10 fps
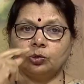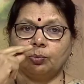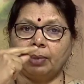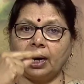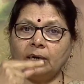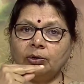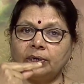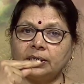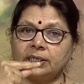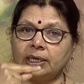So,
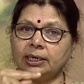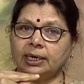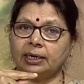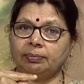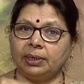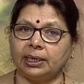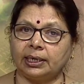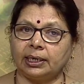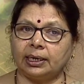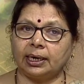malnutrition can be
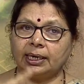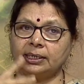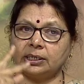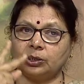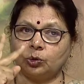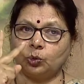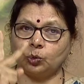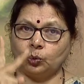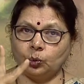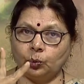categorized into
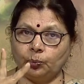two